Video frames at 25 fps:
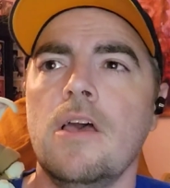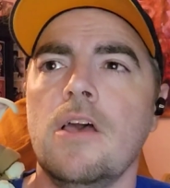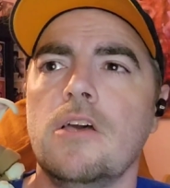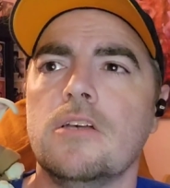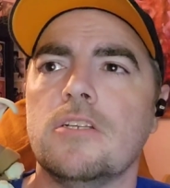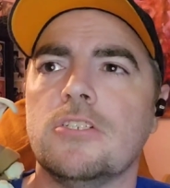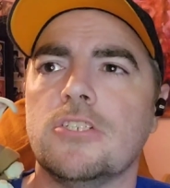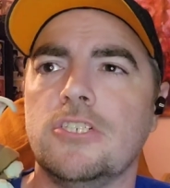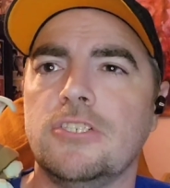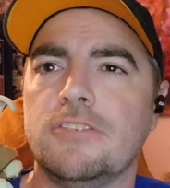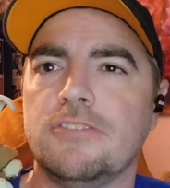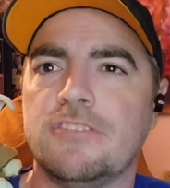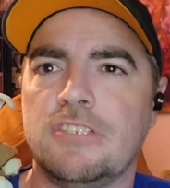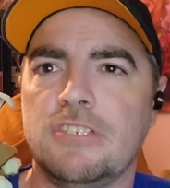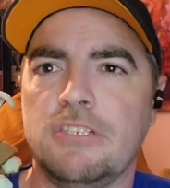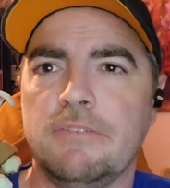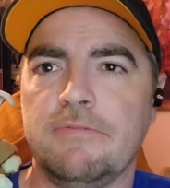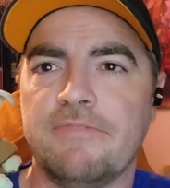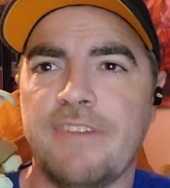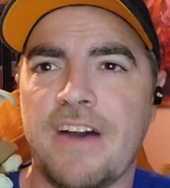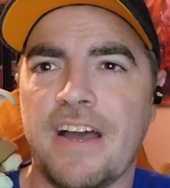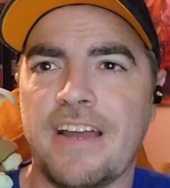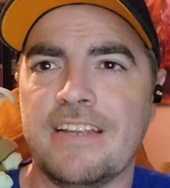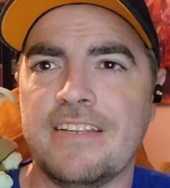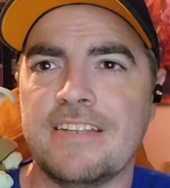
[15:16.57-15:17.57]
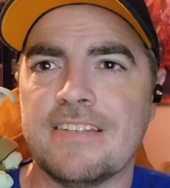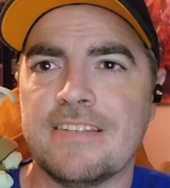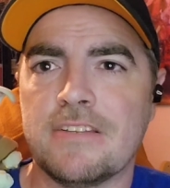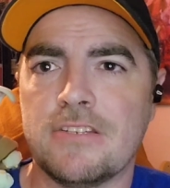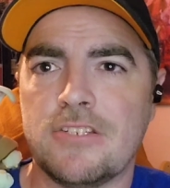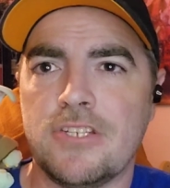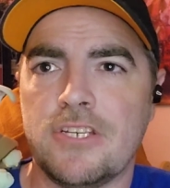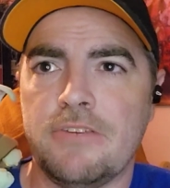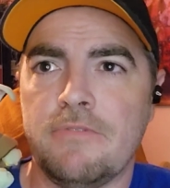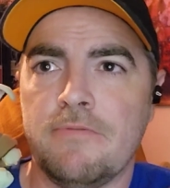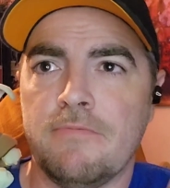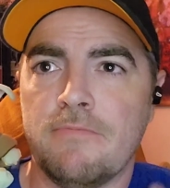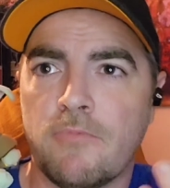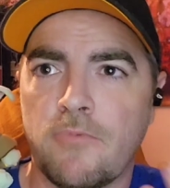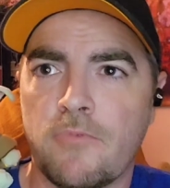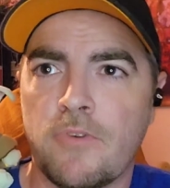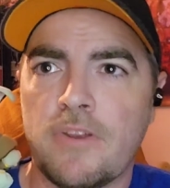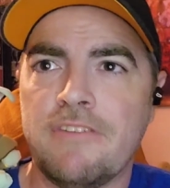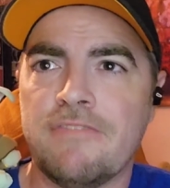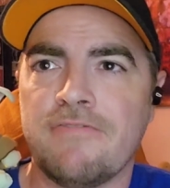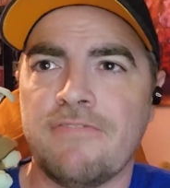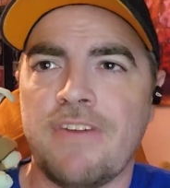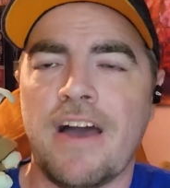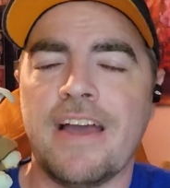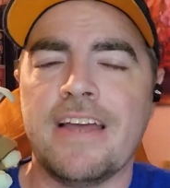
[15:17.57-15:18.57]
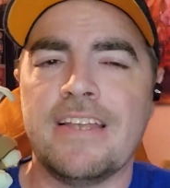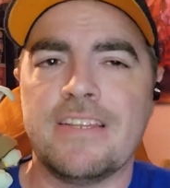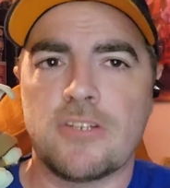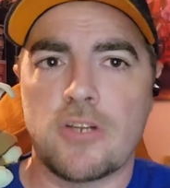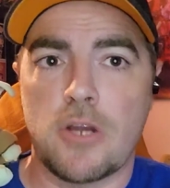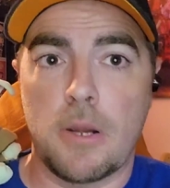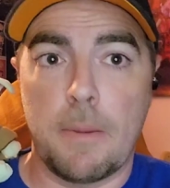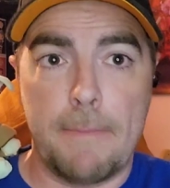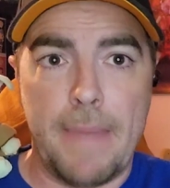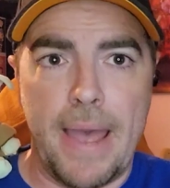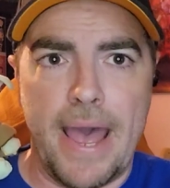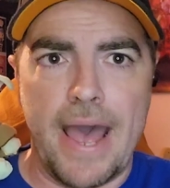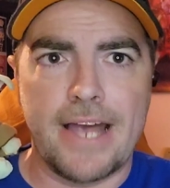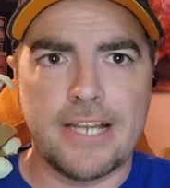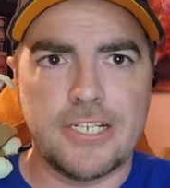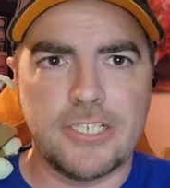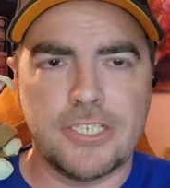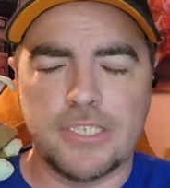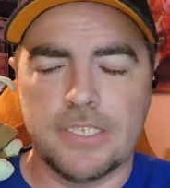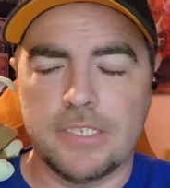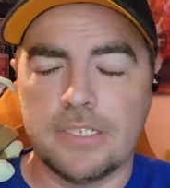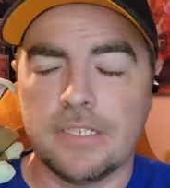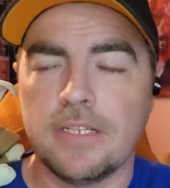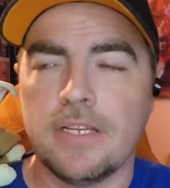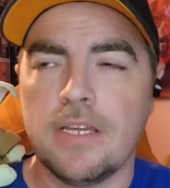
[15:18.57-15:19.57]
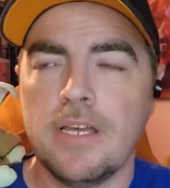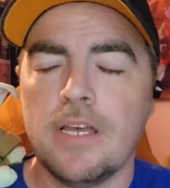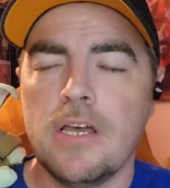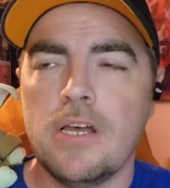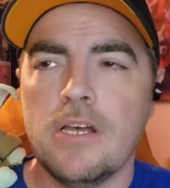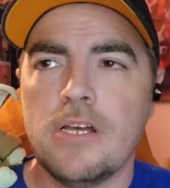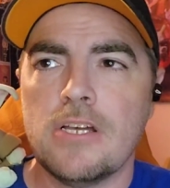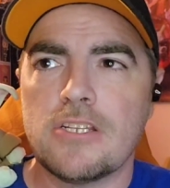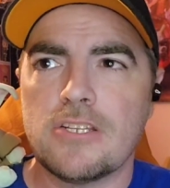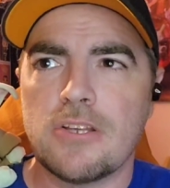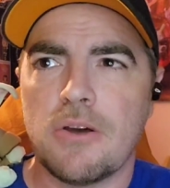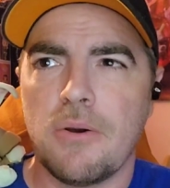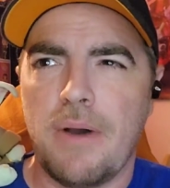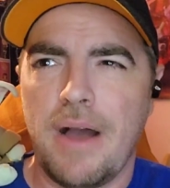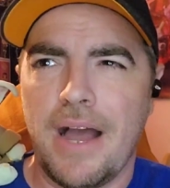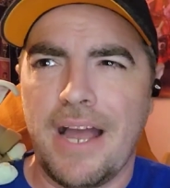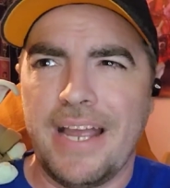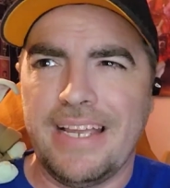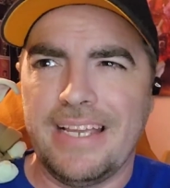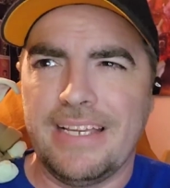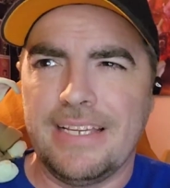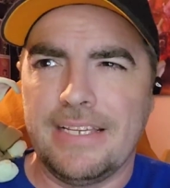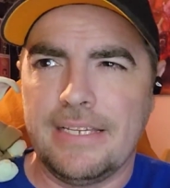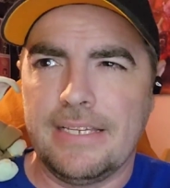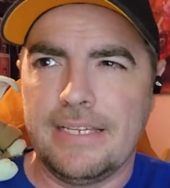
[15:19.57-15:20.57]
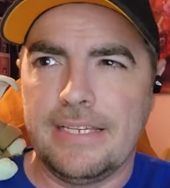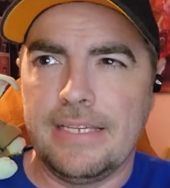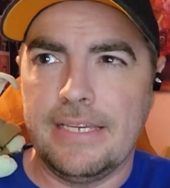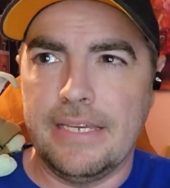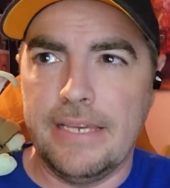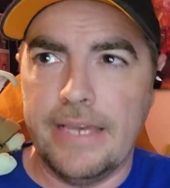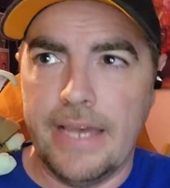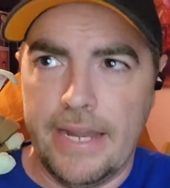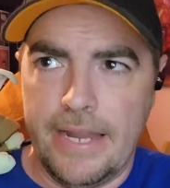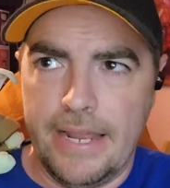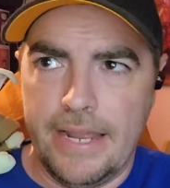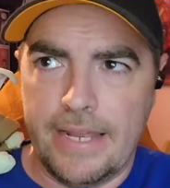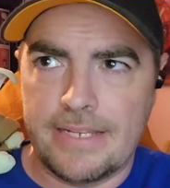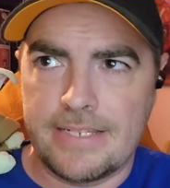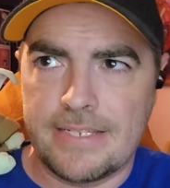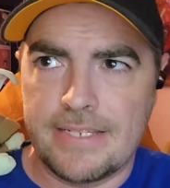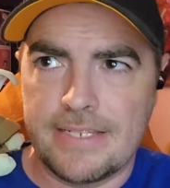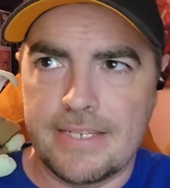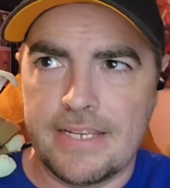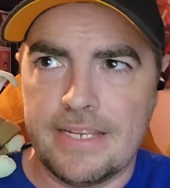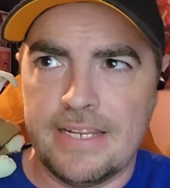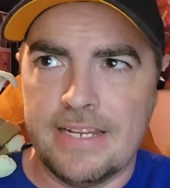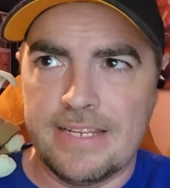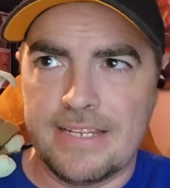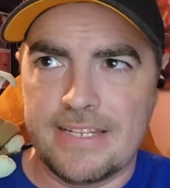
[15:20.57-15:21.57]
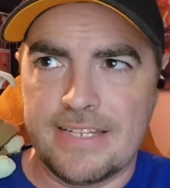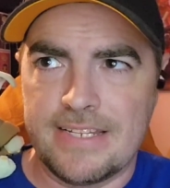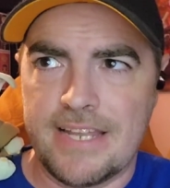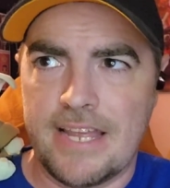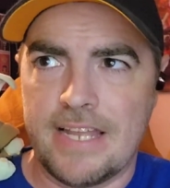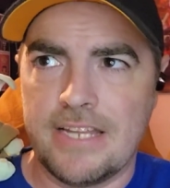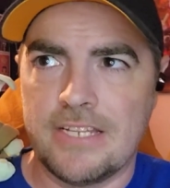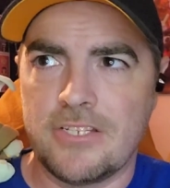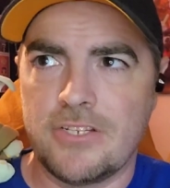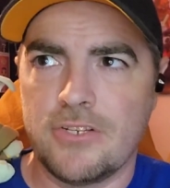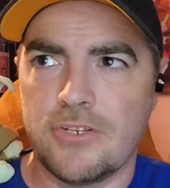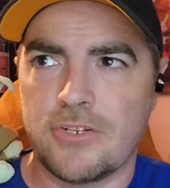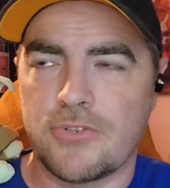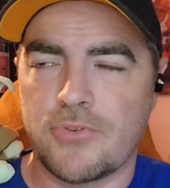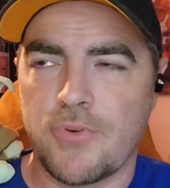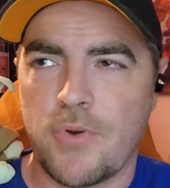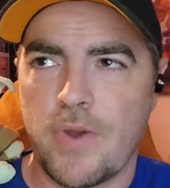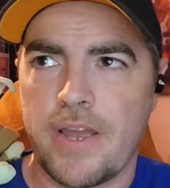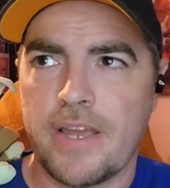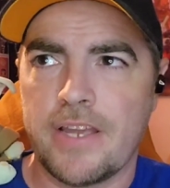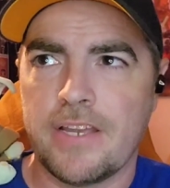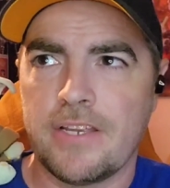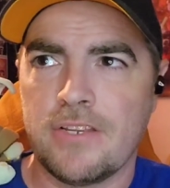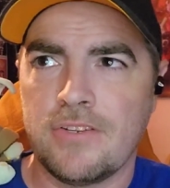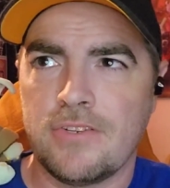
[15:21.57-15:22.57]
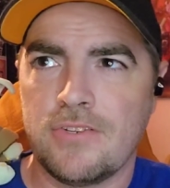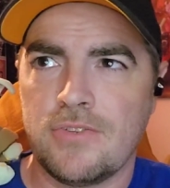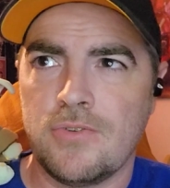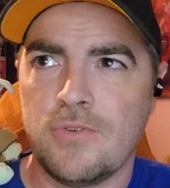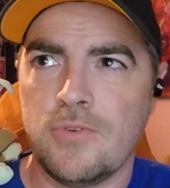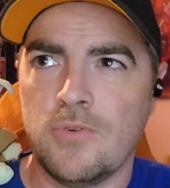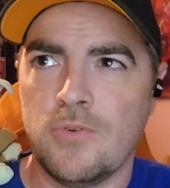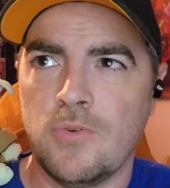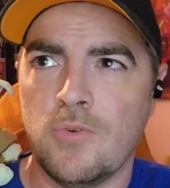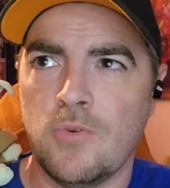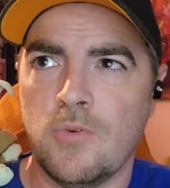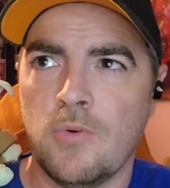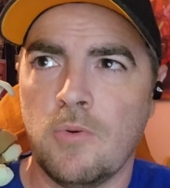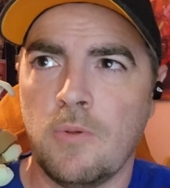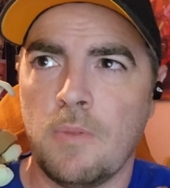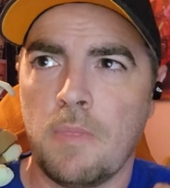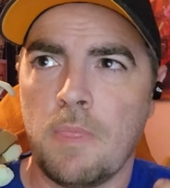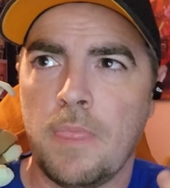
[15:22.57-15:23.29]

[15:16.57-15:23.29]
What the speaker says: She refines her passion. So I get it in a sense. You're trying to,